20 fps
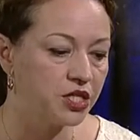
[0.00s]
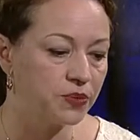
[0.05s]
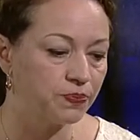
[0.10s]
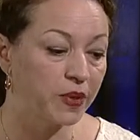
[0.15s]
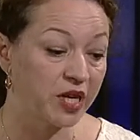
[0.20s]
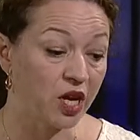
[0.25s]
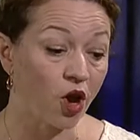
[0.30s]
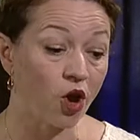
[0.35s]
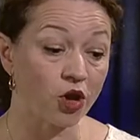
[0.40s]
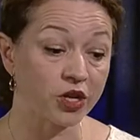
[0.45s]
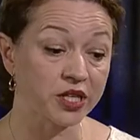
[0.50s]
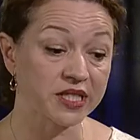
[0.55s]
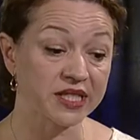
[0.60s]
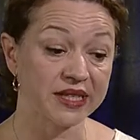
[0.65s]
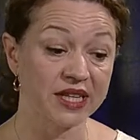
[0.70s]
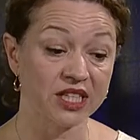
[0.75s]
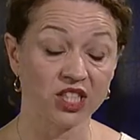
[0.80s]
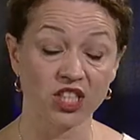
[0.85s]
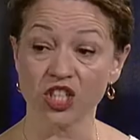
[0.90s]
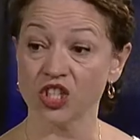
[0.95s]
Because in
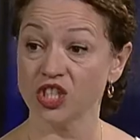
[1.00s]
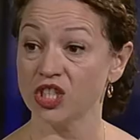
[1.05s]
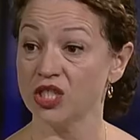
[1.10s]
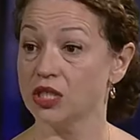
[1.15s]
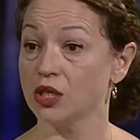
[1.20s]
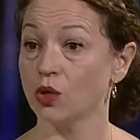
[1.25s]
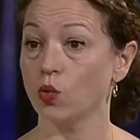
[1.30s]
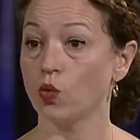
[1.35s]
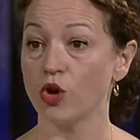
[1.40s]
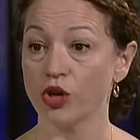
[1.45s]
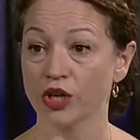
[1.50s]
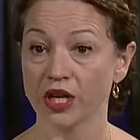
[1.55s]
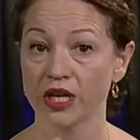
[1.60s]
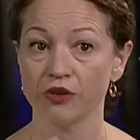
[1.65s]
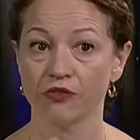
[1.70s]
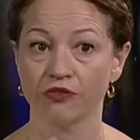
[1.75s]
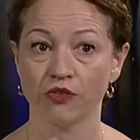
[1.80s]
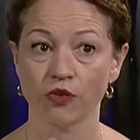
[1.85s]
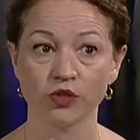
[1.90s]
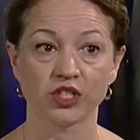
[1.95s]
addition to working
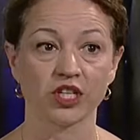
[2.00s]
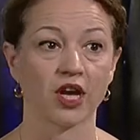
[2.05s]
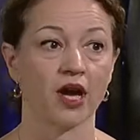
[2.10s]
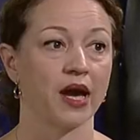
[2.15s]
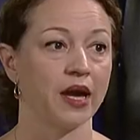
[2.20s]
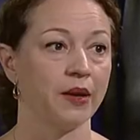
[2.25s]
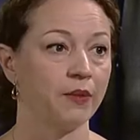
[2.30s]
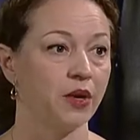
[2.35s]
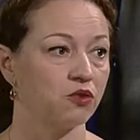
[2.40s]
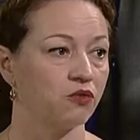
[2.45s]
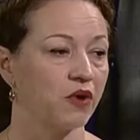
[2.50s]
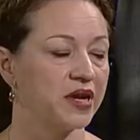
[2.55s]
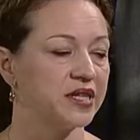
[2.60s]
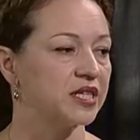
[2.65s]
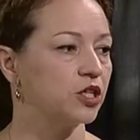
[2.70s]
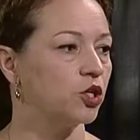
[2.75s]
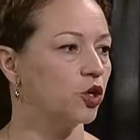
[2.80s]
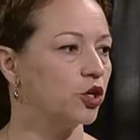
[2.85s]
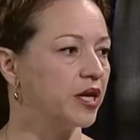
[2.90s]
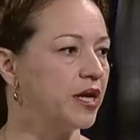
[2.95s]
full time and
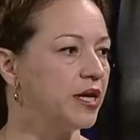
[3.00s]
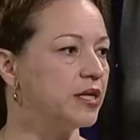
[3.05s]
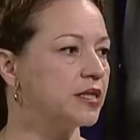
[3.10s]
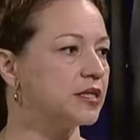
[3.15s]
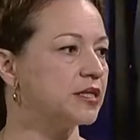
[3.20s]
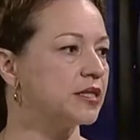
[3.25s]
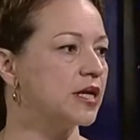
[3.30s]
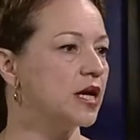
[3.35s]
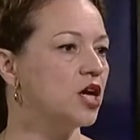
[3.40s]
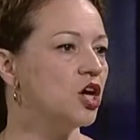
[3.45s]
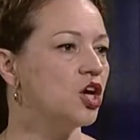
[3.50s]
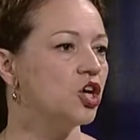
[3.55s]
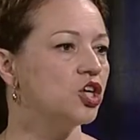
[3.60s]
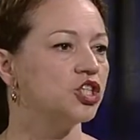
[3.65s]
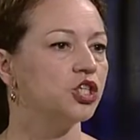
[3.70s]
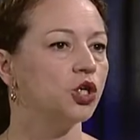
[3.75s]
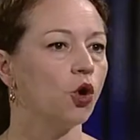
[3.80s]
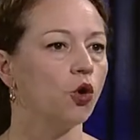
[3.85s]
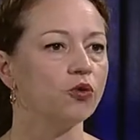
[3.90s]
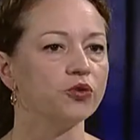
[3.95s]
raising her kids,
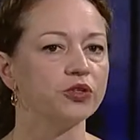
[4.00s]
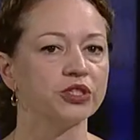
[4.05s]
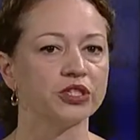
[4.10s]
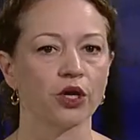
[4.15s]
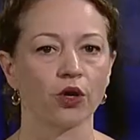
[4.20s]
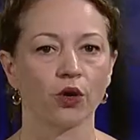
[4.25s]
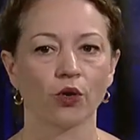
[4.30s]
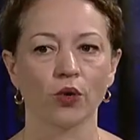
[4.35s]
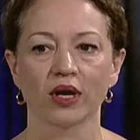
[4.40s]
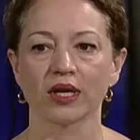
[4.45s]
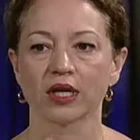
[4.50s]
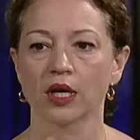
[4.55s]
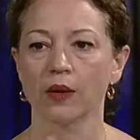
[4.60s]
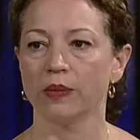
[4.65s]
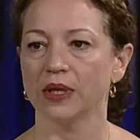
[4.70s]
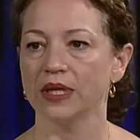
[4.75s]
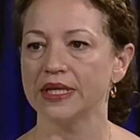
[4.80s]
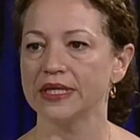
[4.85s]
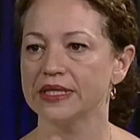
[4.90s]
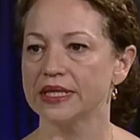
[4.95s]
she also
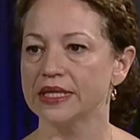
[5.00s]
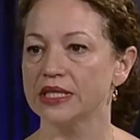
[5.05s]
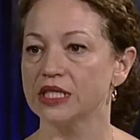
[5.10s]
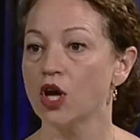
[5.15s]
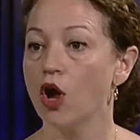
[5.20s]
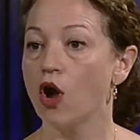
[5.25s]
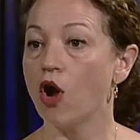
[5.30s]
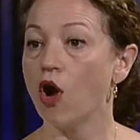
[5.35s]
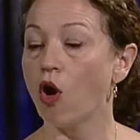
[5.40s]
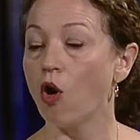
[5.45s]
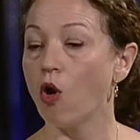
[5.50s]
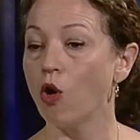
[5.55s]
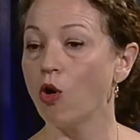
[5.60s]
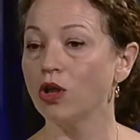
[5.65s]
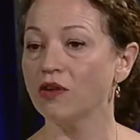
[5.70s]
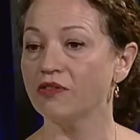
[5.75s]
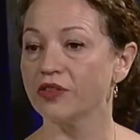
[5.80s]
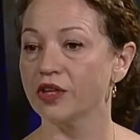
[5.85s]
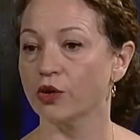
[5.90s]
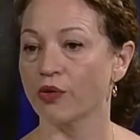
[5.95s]
completed all
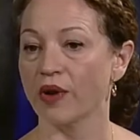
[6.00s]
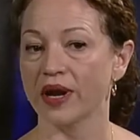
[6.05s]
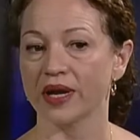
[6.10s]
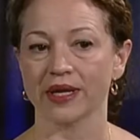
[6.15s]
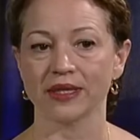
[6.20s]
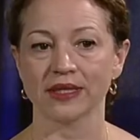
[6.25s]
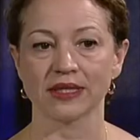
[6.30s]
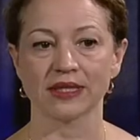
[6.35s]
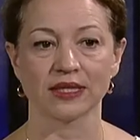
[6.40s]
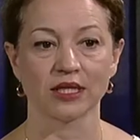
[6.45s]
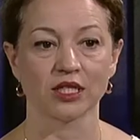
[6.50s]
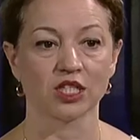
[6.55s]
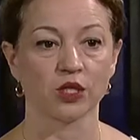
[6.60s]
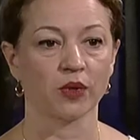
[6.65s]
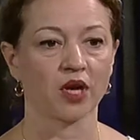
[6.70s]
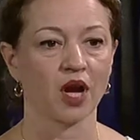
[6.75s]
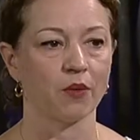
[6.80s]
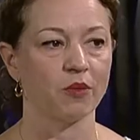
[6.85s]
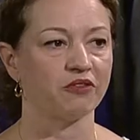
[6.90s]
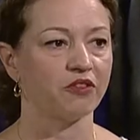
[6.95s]
of the credits to
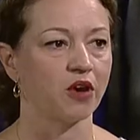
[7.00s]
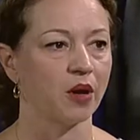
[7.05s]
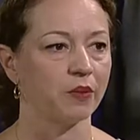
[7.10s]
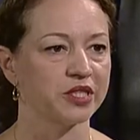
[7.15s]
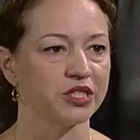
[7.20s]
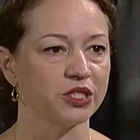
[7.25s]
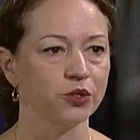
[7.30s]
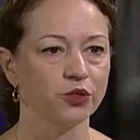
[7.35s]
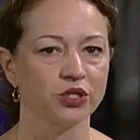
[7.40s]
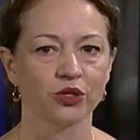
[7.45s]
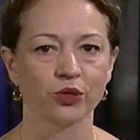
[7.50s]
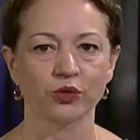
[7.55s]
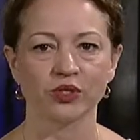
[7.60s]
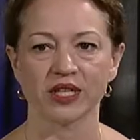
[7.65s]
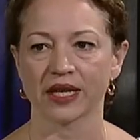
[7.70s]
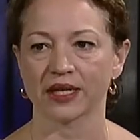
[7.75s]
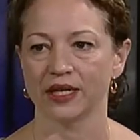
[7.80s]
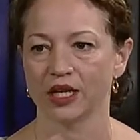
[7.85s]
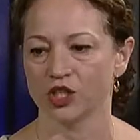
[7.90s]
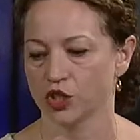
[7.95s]
become a pharmaceutical
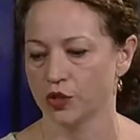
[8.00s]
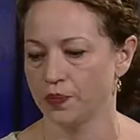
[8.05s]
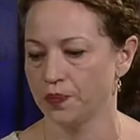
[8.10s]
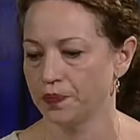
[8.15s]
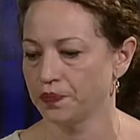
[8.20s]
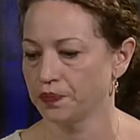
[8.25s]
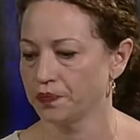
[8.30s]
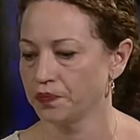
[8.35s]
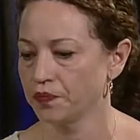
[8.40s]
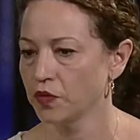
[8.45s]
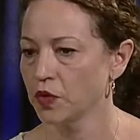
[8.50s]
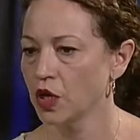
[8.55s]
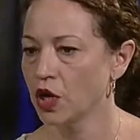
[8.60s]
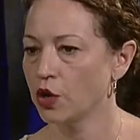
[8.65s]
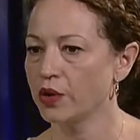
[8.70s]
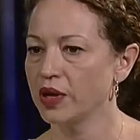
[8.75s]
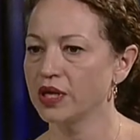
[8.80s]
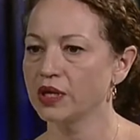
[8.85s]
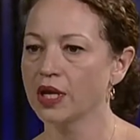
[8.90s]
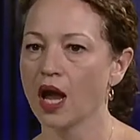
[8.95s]
technician.
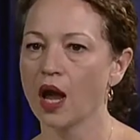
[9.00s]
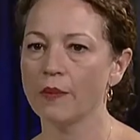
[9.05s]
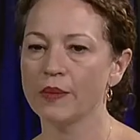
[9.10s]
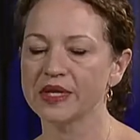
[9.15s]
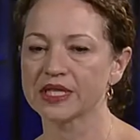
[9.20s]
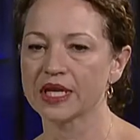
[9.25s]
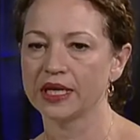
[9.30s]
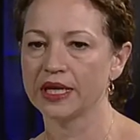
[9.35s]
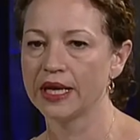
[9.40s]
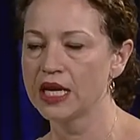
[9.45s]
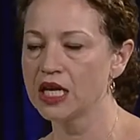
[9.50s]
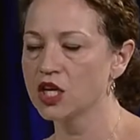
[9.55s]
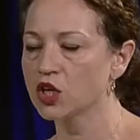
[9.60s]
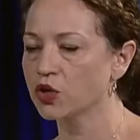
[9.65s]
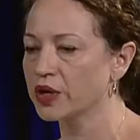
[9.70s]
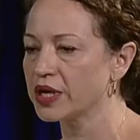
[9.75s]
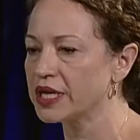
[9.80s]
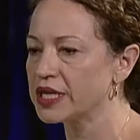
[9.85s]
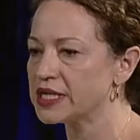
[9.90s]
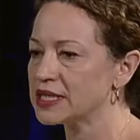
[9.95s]
Her income is going to
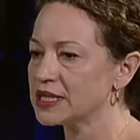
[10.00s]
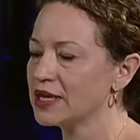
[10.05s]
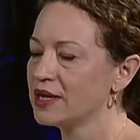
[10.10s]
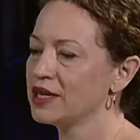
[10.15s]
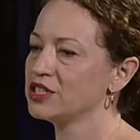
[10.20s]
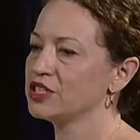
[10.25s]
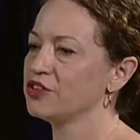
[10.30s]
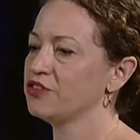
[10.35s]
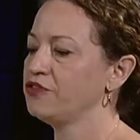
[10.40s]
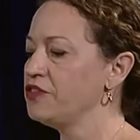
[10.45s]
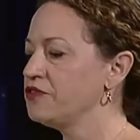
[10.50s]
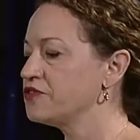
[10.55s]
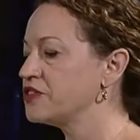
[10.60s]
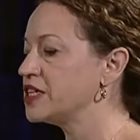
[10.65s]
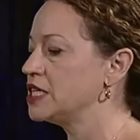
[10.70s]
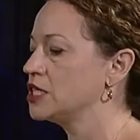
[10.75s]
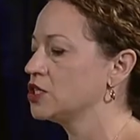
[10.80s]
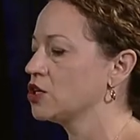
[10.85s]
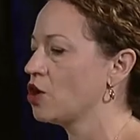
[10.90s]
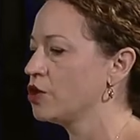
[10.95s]
increase to
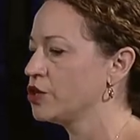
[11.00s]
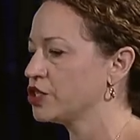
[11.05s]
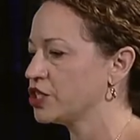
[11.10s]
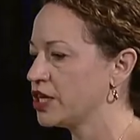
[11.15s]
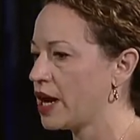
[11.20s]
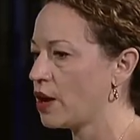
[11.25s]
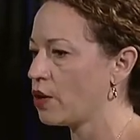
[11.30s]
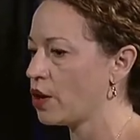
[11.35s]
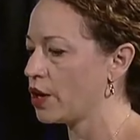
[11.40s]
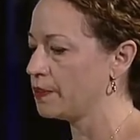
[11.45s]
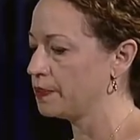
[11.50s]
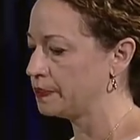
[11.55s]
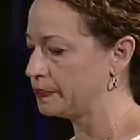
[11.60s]
$15 an hour.